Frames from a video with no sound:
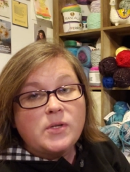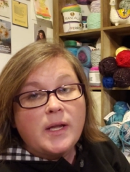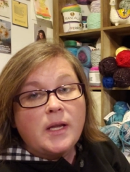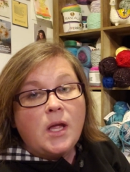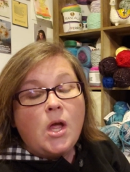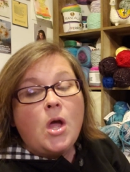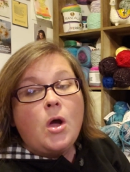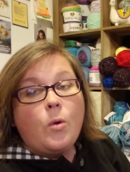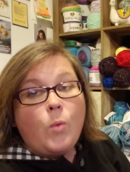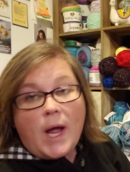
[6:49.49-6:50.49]
You're like,
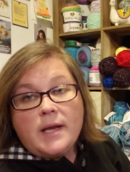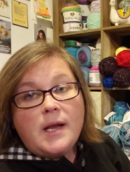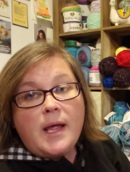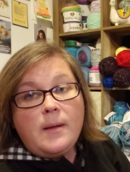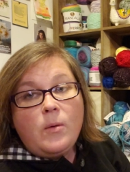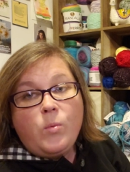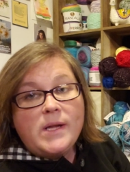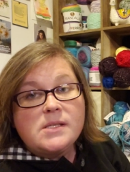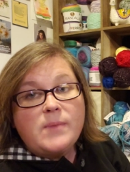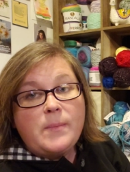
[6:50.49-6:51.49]
why did I
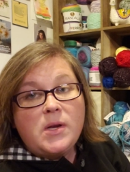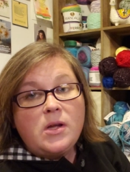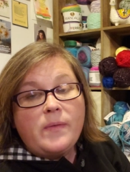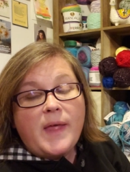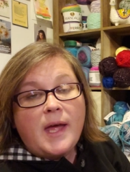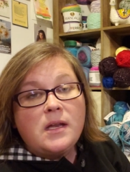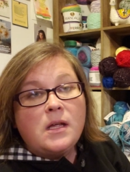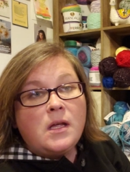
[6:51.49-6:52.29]
waste my money on that?